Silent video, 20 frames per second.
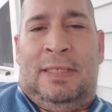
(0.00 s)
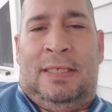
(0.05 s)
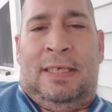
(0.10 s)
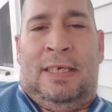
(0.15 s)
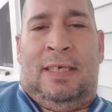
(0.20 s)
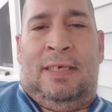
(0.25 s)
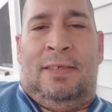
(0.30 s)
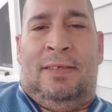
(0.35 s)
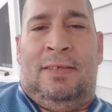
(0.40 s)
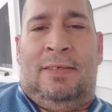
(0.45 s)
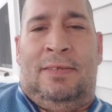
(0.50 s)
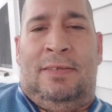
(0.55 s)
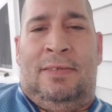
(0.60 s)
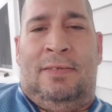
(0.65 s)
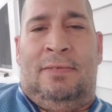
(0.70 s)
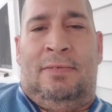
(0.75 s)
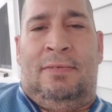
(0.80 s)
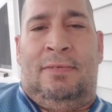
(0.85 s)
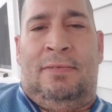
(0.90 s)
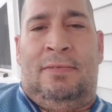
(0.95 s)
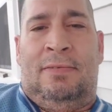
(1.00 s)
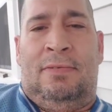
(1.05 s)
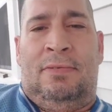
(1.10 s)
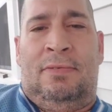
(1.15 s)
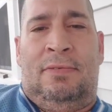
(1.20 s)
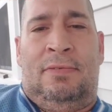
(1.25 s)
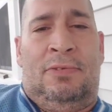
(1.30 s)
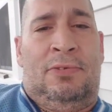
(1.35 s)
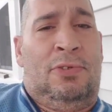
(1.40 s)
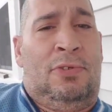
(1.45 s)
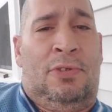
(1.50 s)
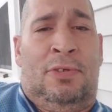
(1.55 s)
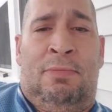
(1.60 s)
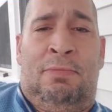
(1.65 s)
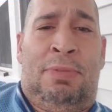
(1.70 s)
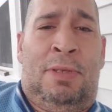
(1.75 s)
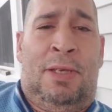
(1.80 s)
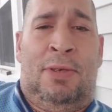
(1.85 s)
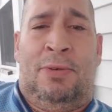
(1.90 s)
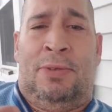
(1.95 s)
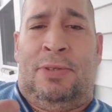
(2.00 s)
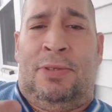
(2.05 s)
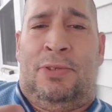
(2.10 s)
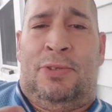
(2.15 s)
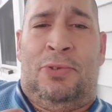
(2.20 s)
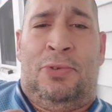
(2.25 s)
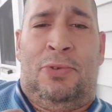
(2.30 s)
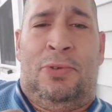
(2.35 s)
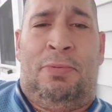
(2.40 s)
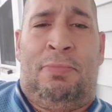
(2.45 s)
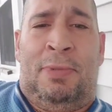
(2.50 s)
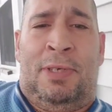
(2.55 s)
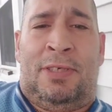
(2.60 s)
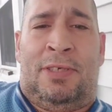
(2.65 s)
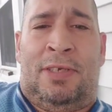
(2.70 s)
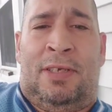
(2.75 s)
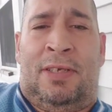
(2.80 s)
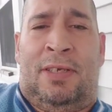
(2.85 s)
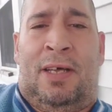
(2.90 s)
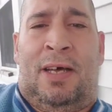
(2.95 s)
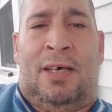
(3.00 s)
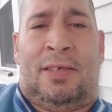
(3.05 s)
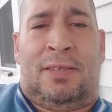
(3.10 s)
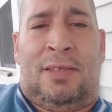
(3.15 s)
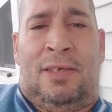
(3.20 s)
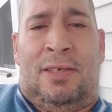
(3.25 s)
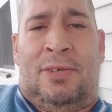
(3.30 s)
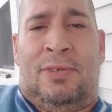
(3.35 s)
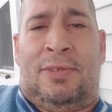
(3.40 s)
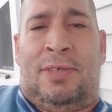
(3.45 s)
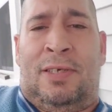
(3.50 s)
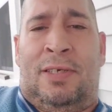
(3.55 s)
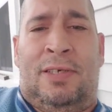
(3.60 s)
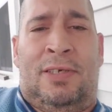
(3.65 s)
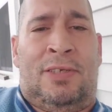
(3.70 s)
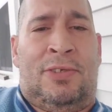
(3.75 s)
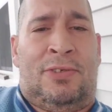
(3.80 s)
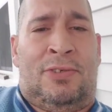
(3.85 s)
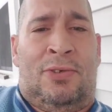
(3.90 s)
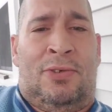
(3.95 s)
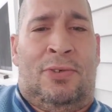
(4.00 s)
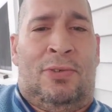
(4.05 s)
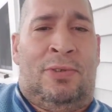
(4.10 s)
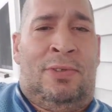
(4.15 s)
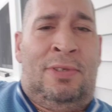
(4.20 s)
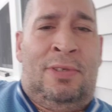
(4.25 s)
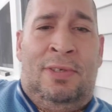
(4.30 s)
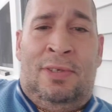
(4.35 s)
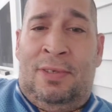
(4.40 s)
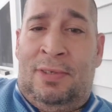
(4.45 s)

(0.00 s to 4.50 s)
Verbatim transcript: Again, you just can play with the tooth. My son knocked it out, 10 years old.